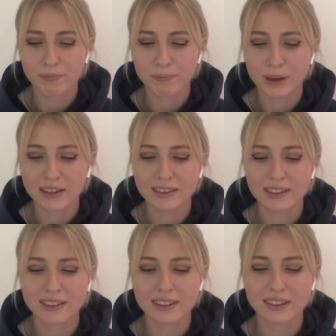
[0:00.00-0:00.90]
but
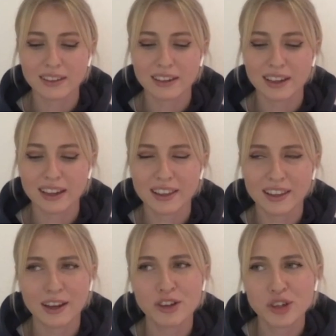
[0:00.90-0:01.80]
in
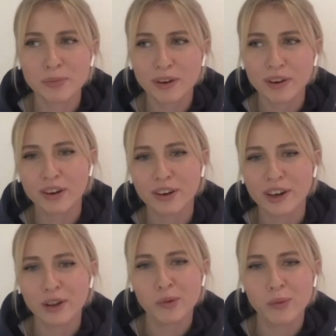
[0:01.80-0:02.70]
the
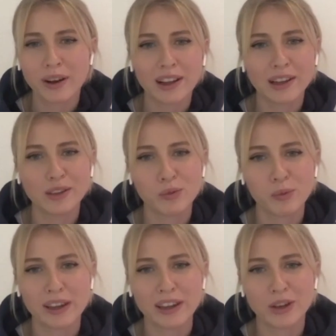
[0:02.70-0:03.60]
entrepreneurial world,
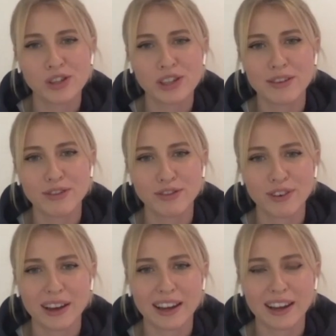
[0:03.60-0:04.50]
we usually
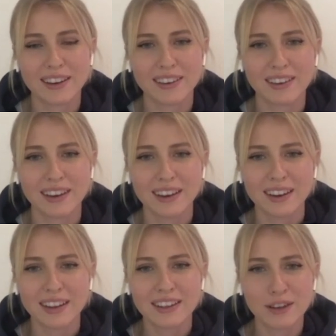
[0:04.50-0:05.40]
find
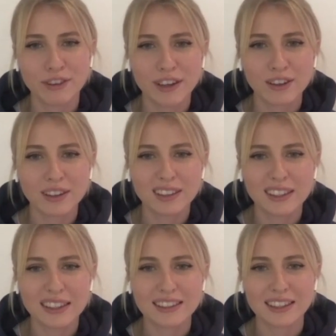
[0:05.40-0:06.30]

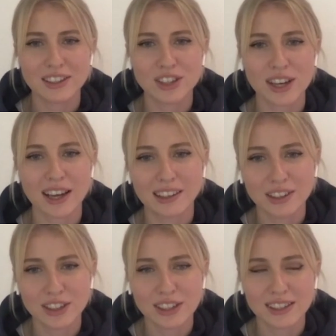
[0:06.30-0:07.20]
difficulties and
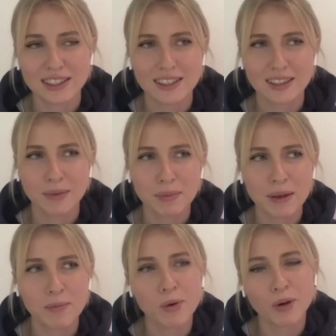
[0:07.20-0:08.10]
challenges to
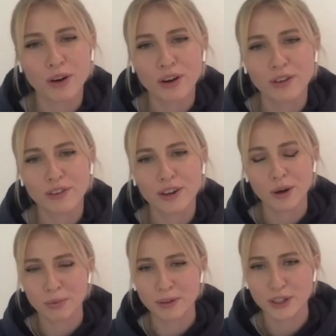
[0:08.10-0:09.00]
be more of an
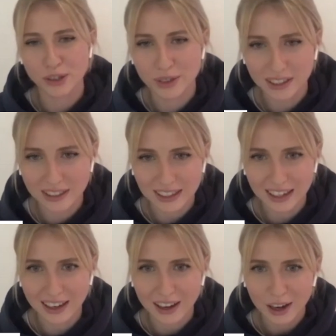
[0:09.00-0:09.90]
opportunity.